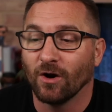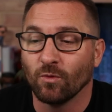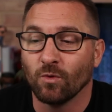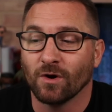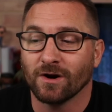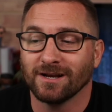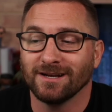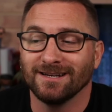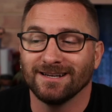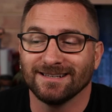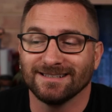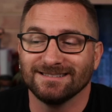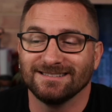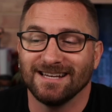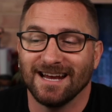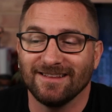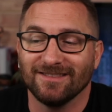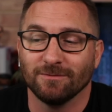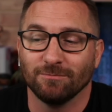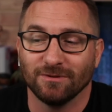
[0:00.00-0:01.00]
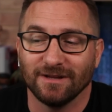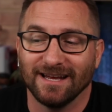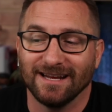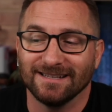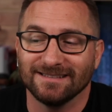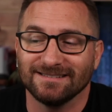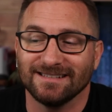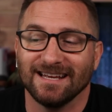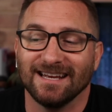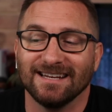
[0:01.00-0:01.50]
are working to contain the
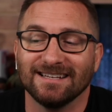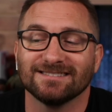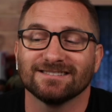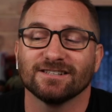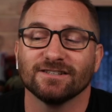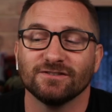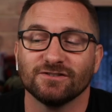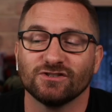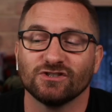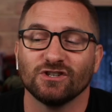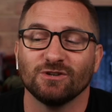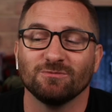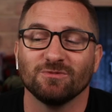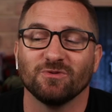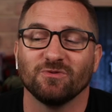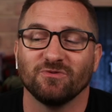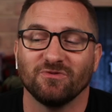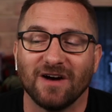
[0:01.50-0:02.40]
blaze. It has consumed